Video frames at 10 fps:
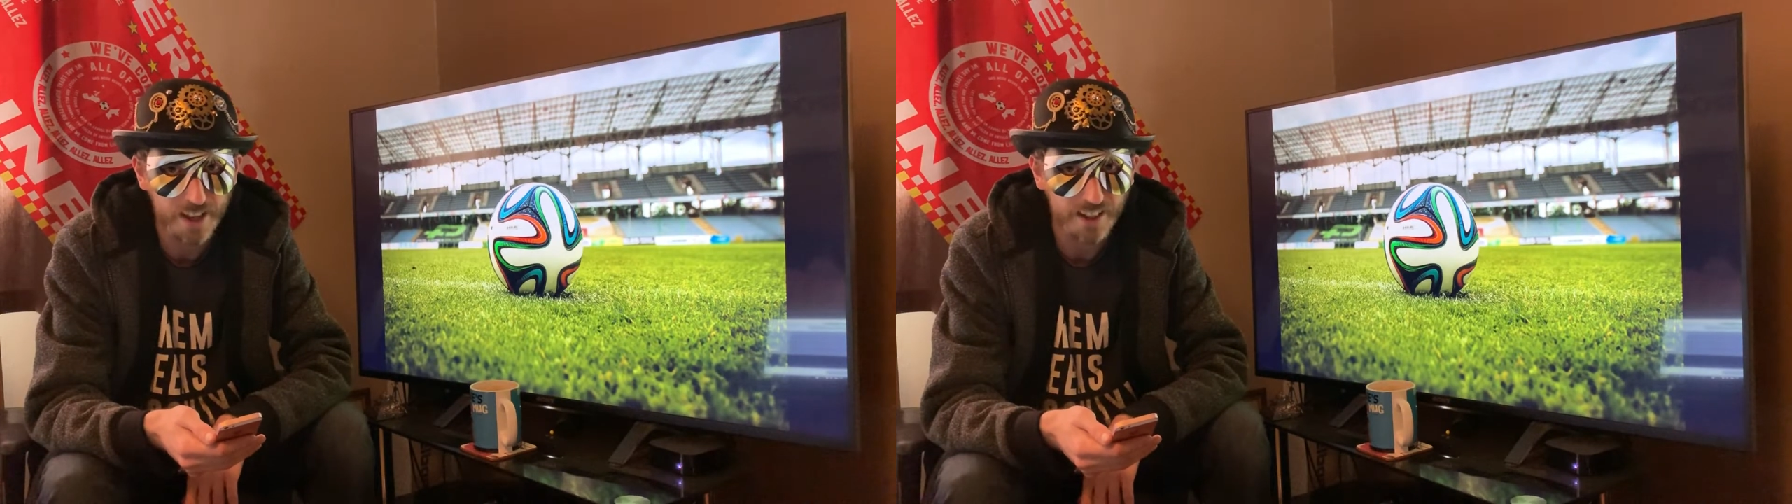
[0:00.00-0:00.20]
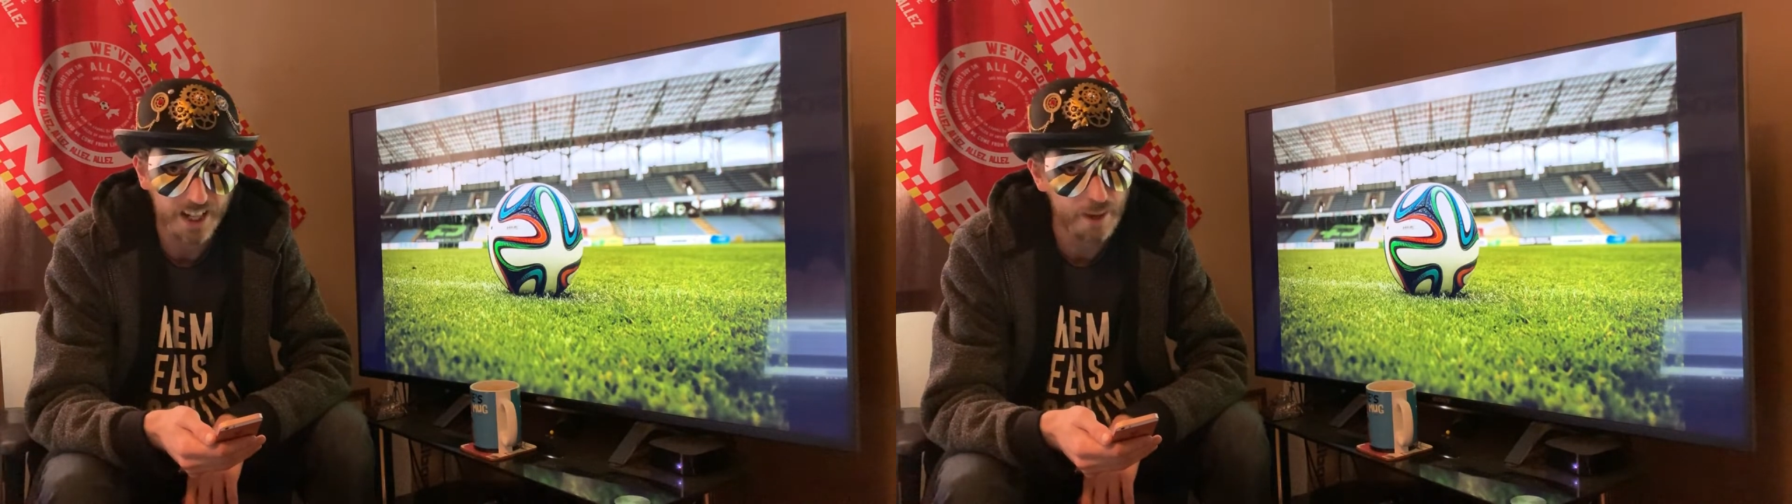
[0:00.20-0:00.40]

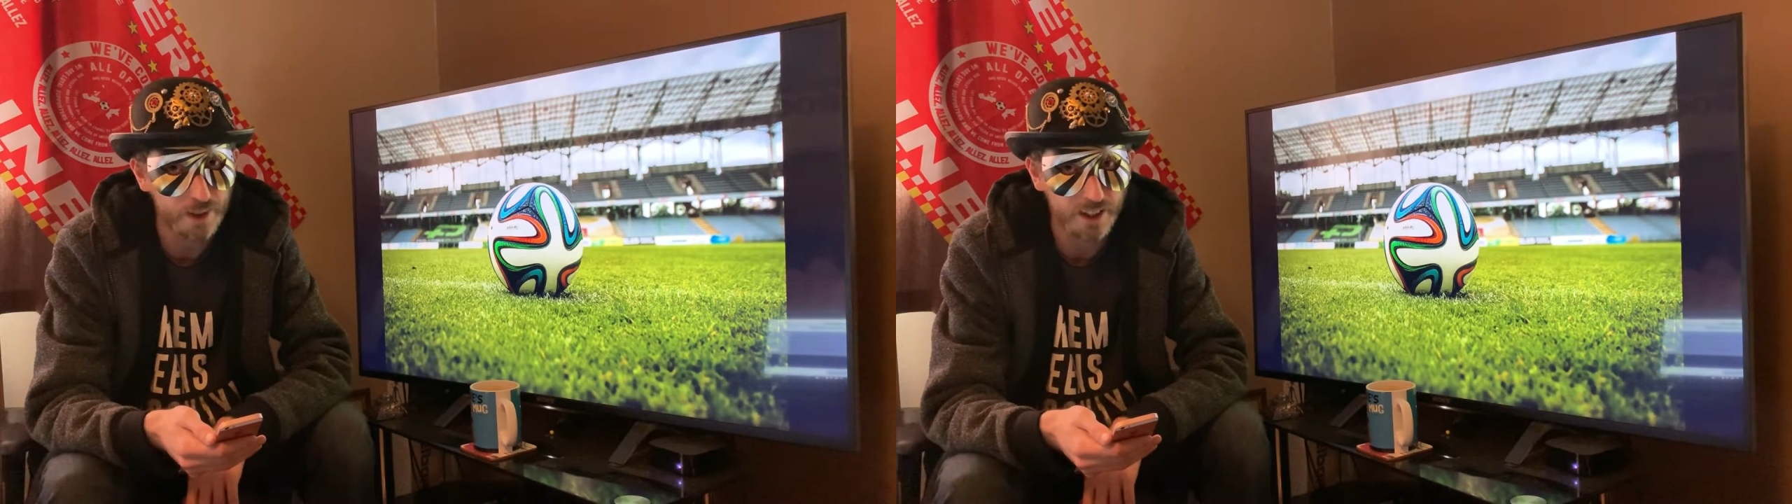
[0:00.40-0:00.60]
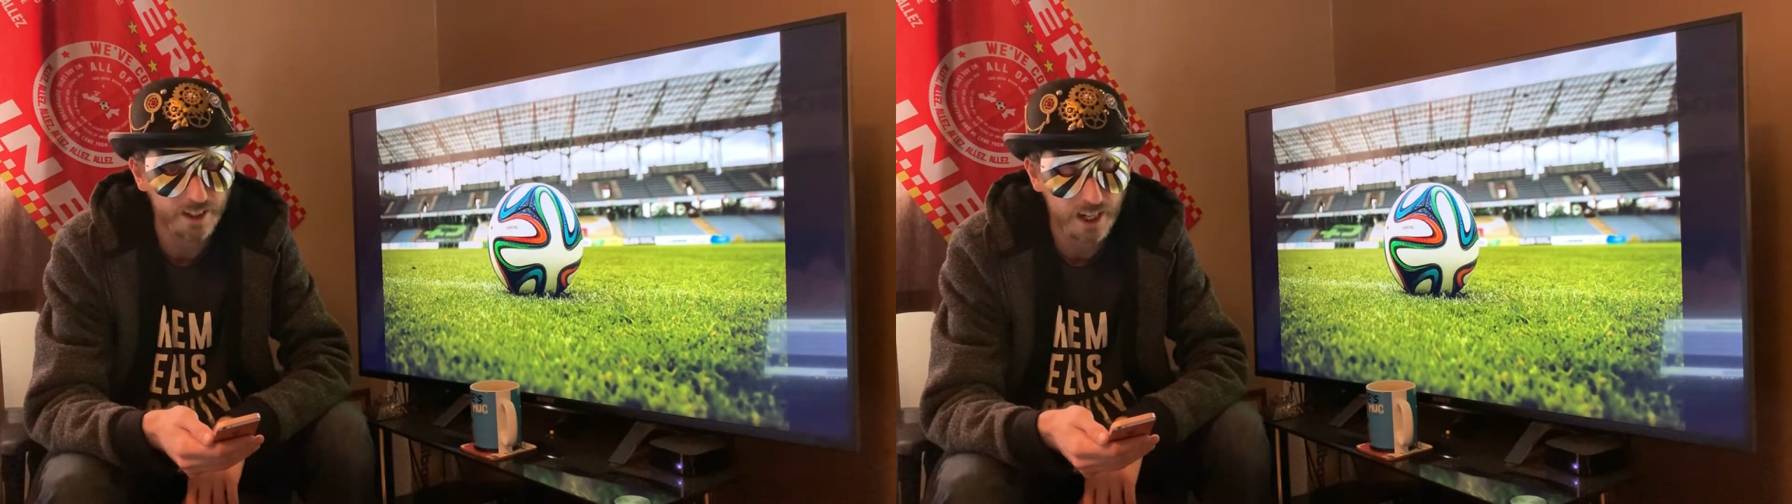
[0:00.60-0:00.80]
anything can
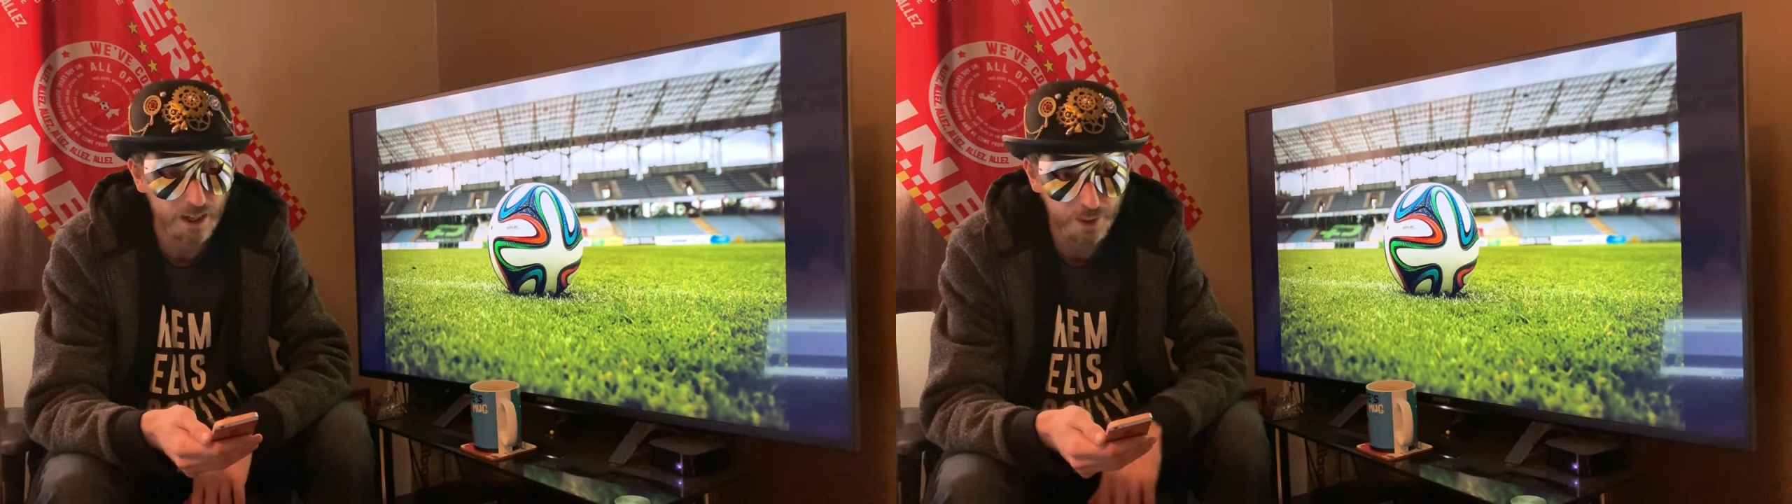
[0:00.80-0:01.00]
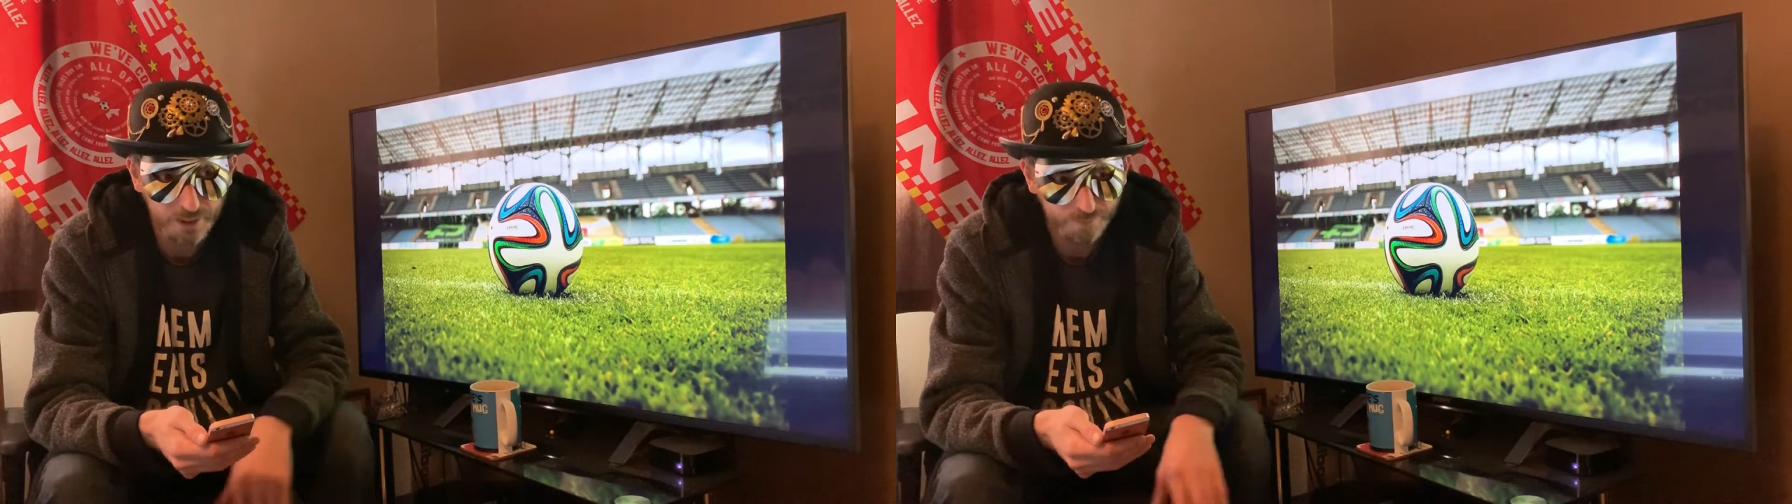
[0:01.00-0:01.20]
happen in a
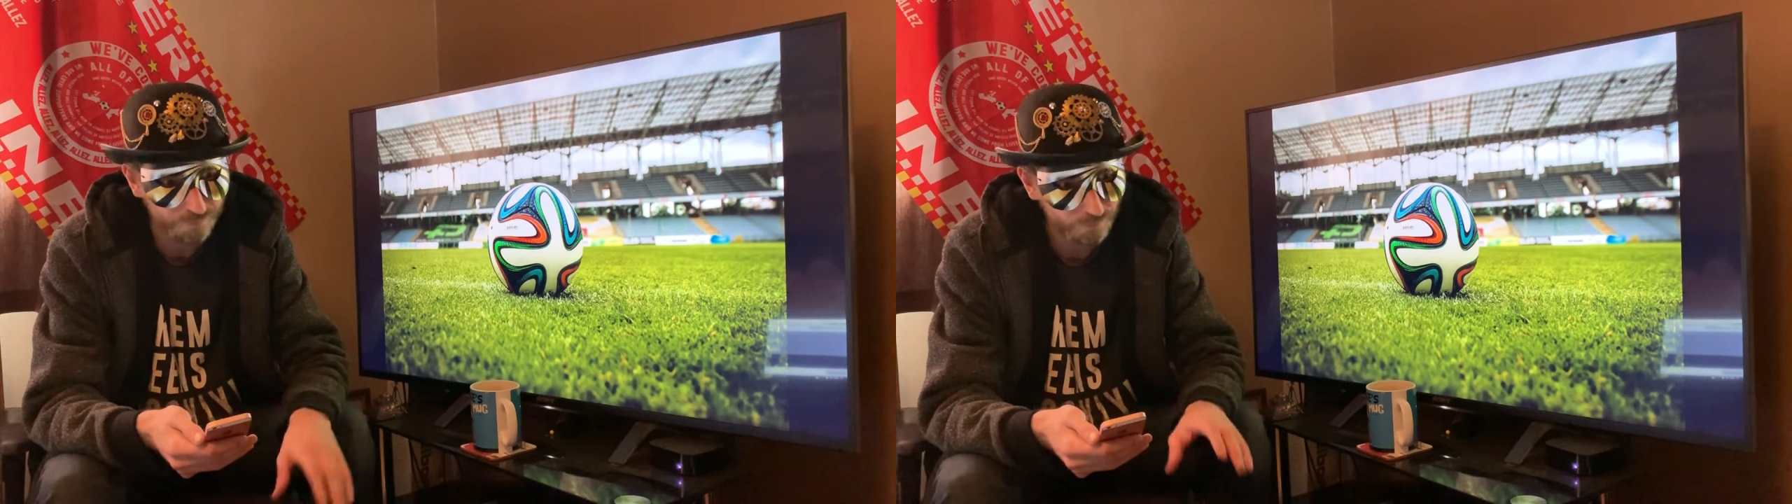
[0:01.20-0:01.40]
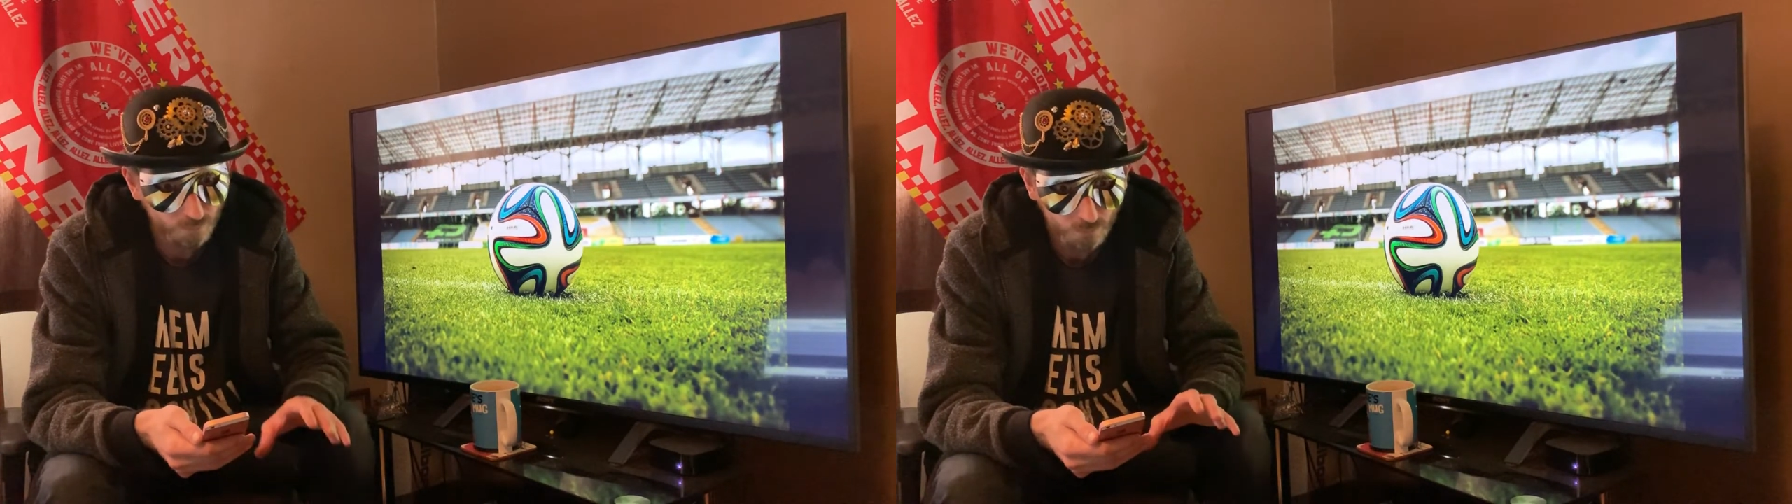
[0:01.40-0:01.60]
derby.